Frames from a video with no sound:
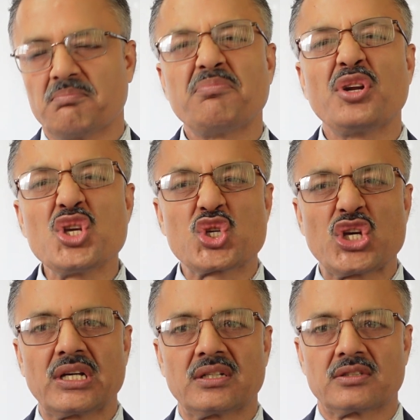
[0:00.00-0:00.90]

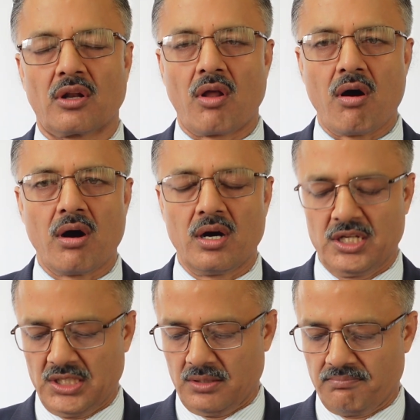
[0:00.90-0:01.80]
breaching the law,
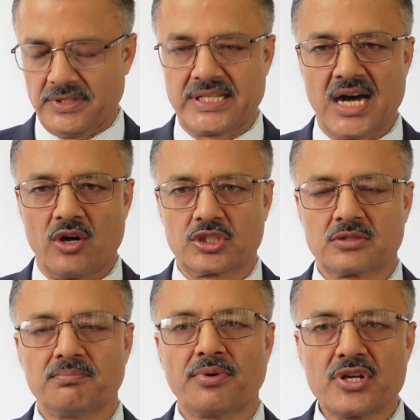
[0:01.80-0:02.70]
without
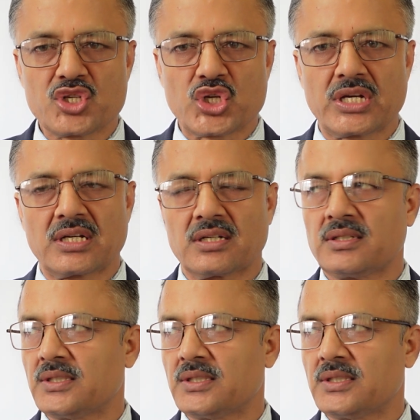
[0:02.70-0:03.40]
breaching